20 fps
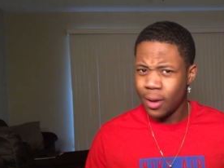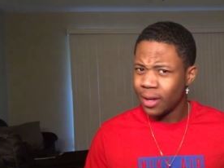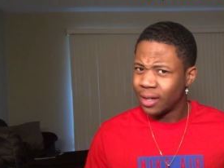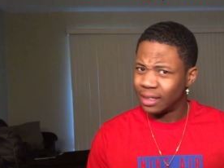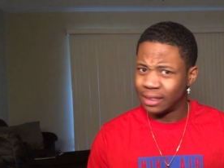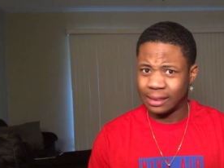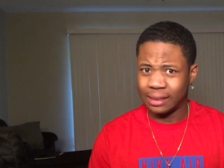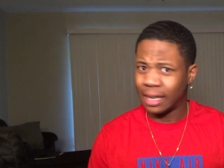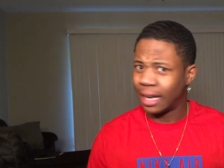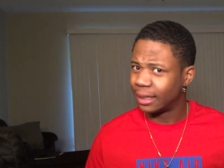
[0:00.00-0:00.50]

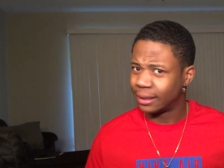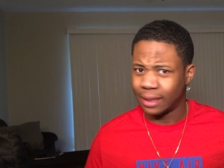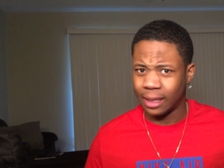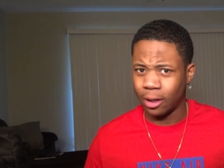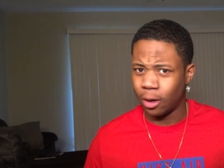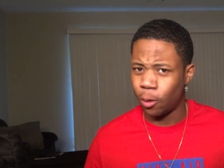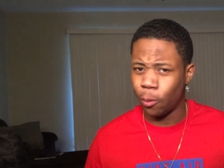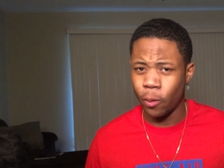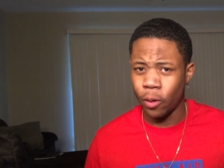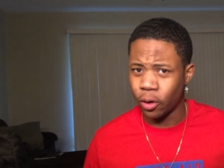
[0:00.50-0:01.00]
because socks ain't
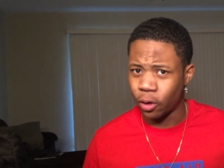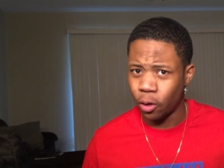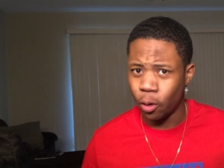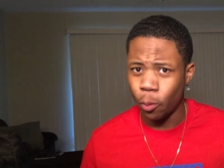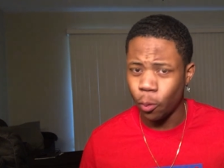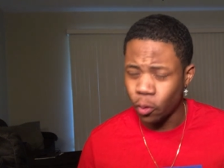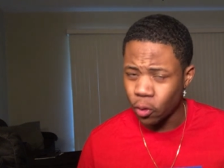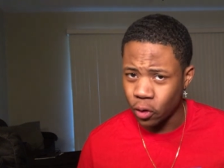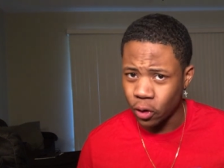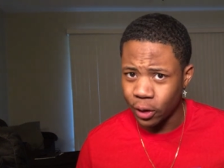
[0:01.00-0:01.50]
going to work
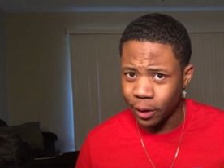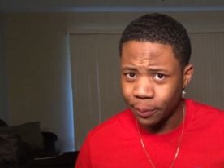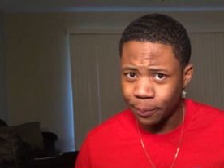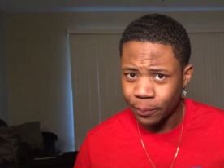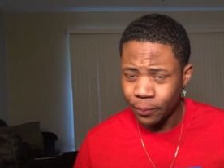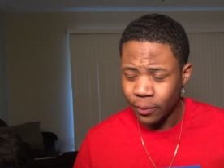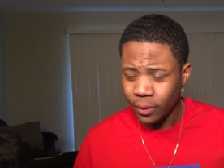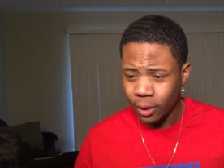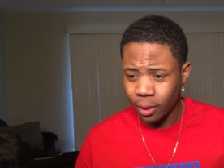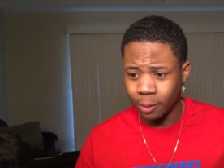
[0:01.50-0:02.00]
on wood.
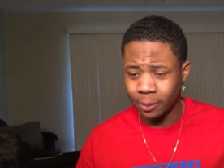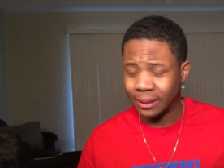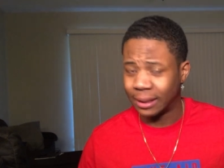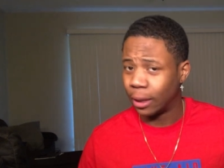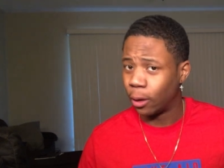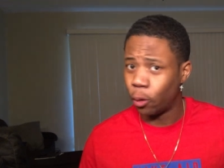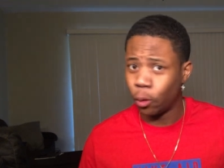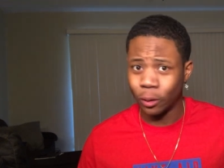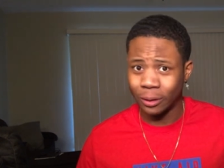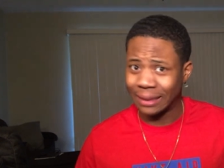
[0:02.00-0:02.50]
You know what I'm
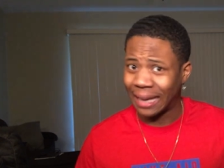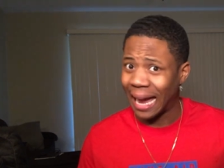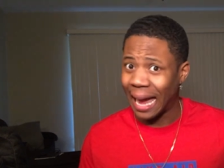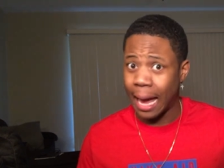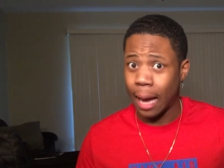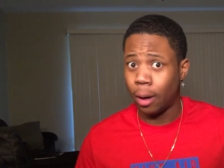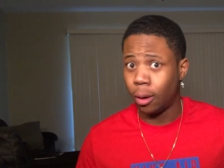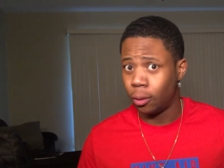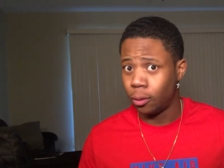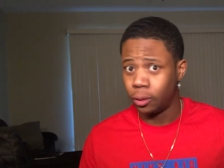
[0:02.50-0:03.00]
saying? Or a
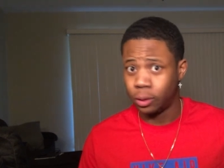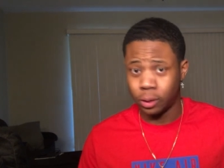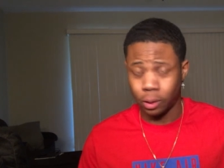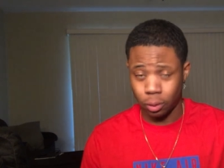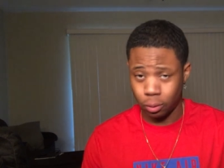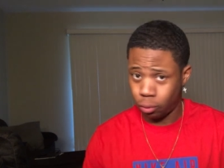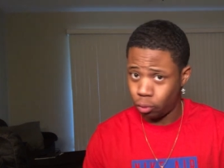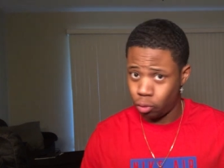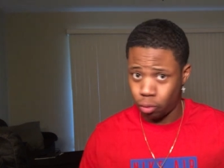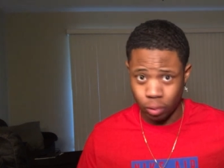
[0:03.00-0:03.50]
towel.
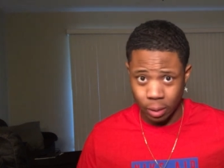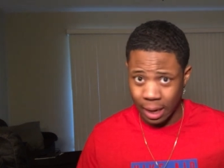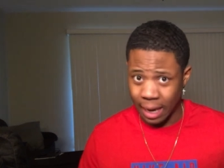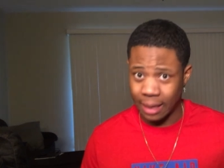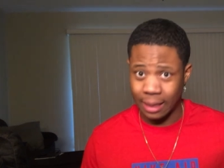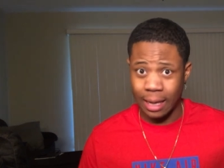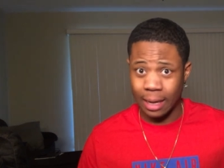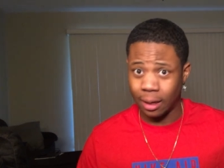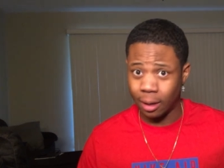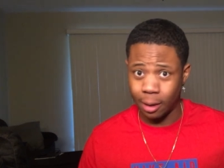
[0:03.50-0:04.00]
So
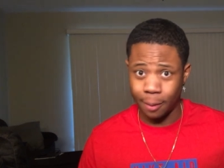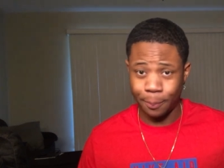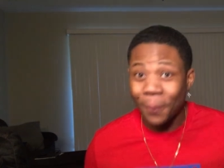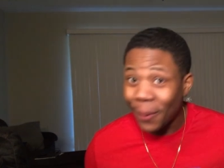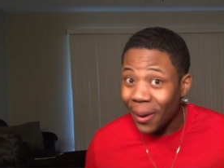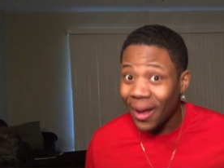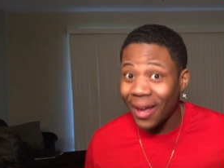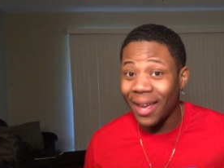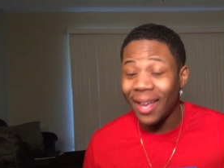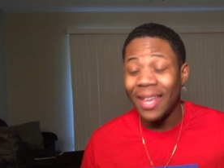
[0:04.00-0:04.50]
hang that up.
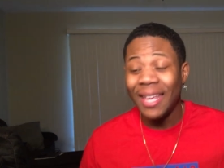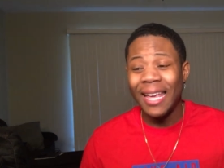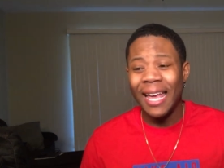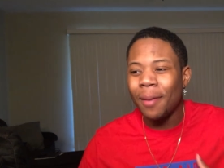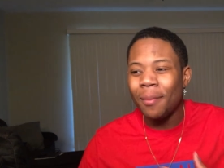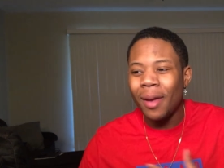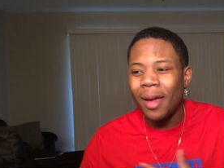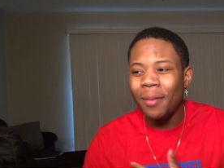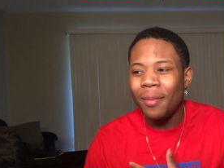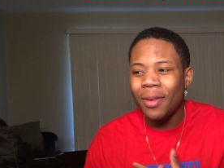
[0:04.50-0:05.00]
But
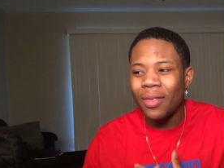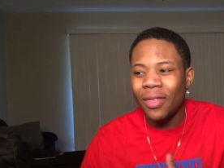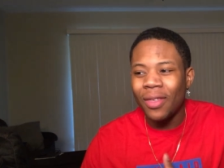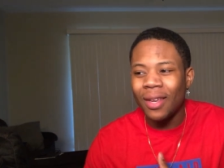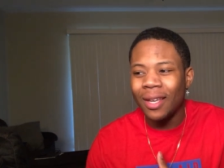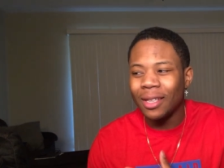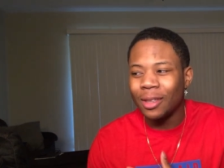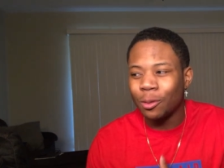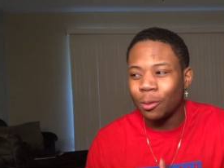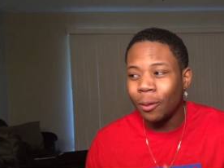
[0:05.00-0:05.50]
it made me
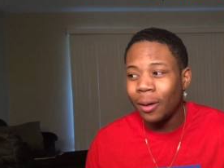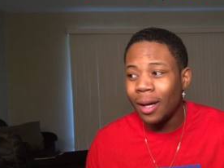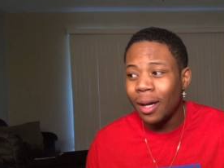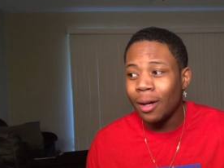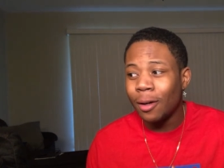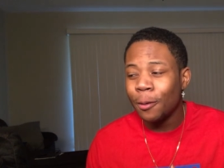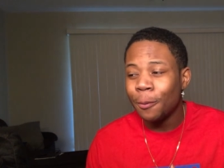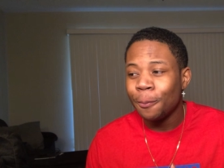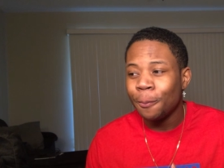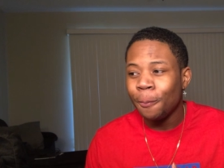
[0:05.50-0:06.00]
think as
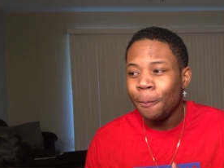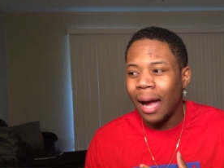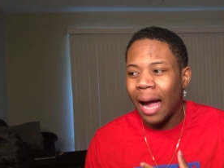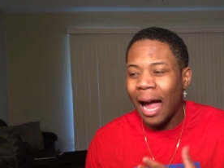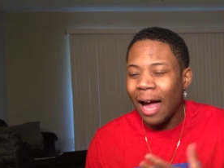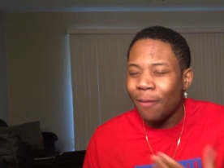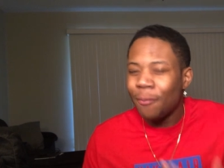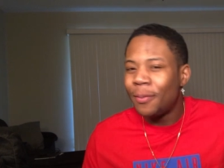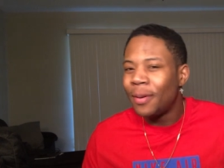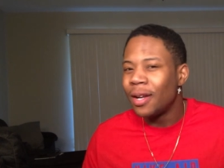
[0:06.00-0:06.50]
well,
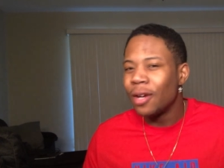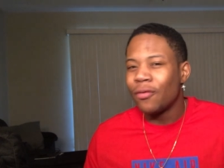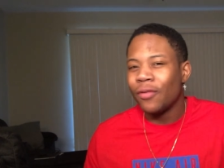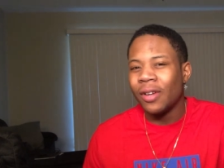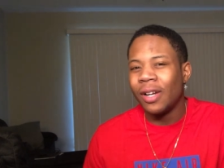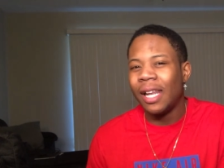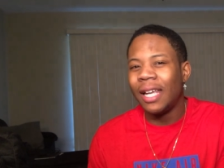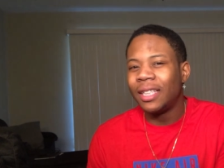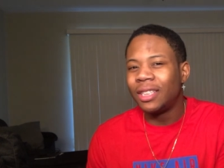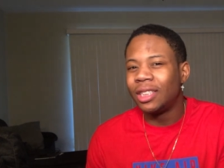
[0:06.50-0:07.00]
I've been in a
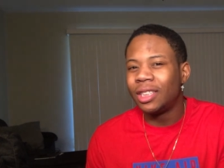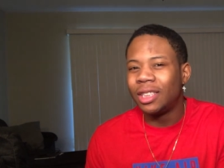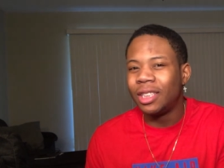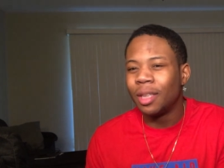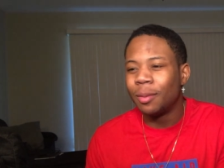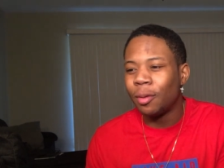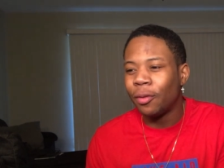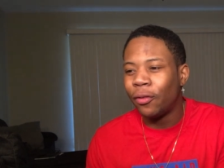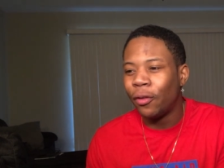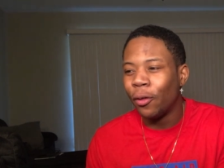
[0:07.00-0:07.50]

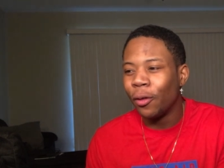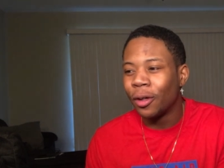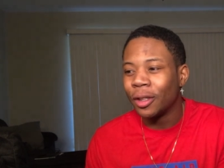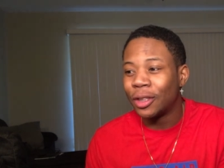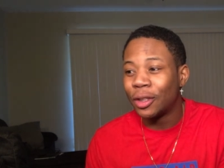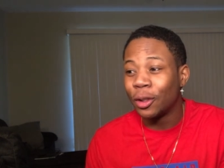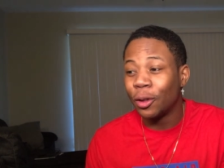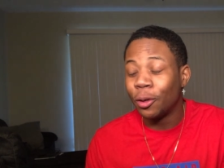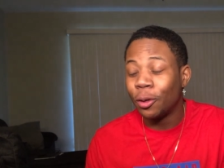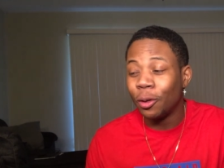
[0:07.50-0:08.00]
relationship before.
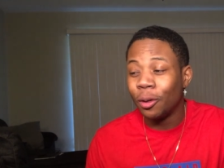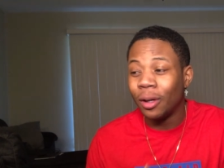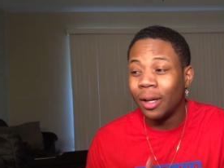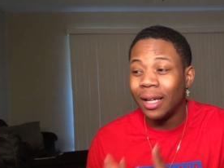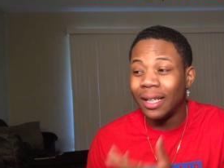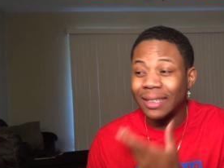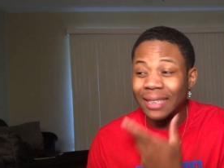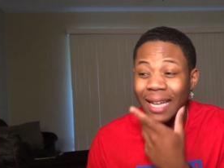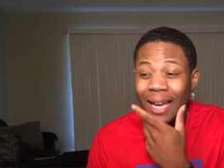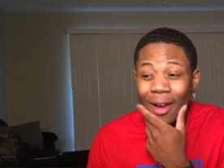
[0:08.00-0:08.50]
So
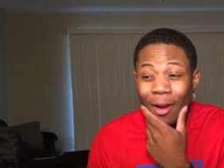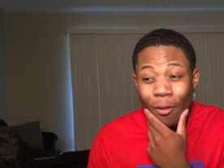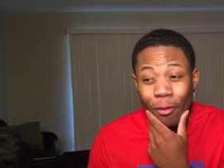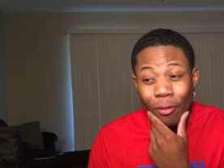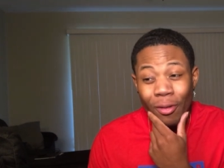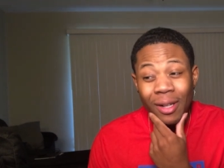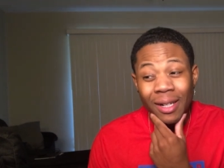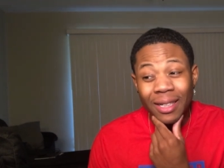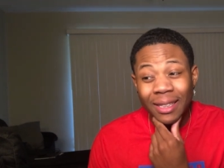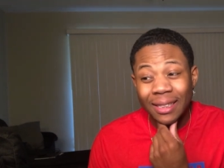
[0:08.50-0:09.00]
is that
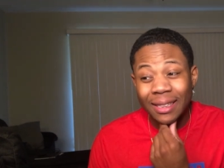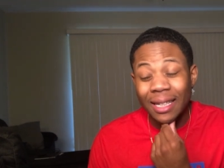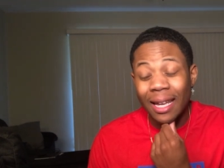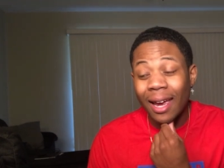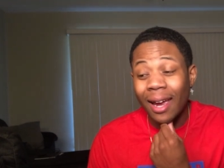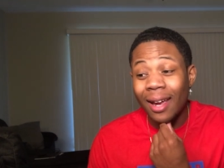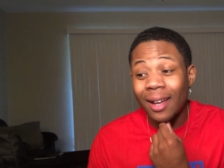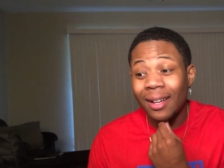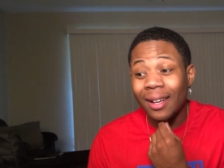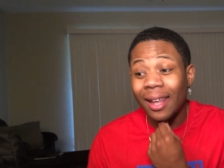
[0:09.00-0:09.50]
really
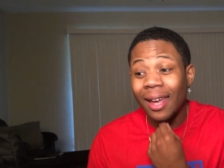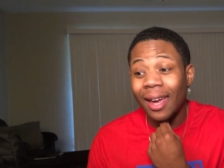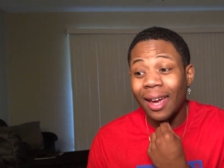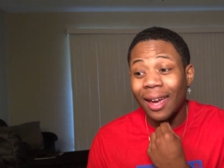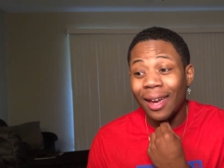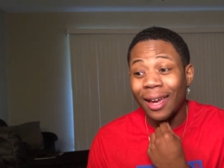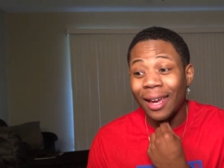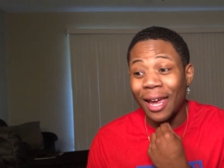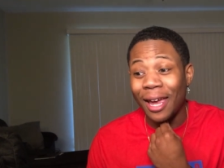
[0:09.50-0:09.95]
saying that